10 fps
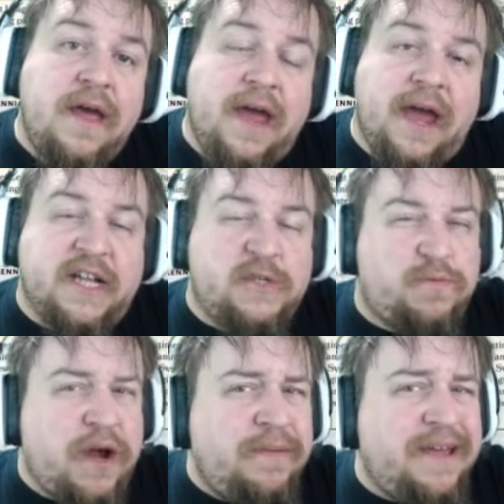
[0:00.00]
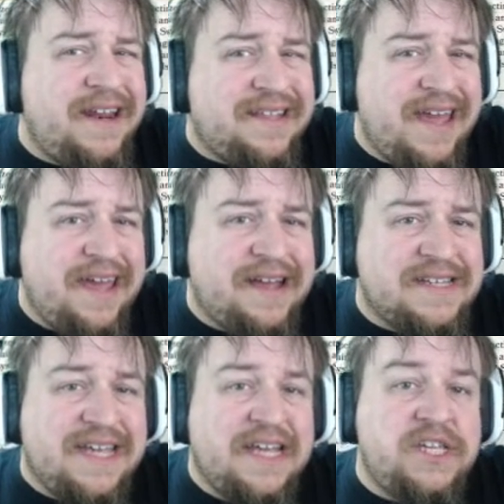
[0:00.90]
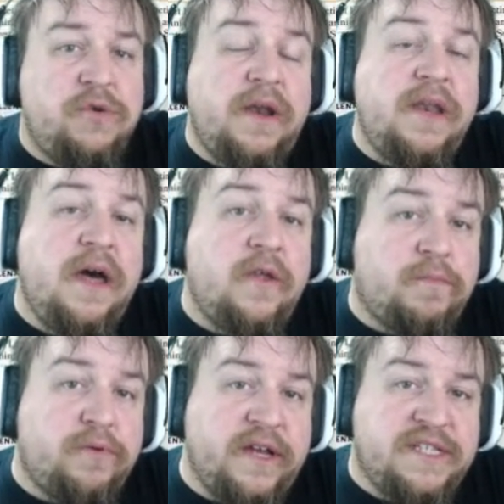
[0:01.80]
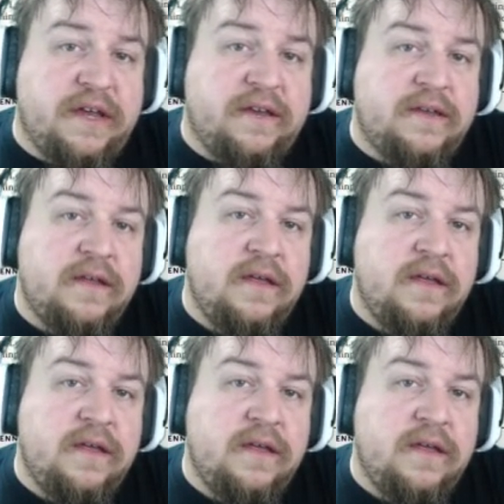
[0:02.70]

and it's probably going to take us into another precinct,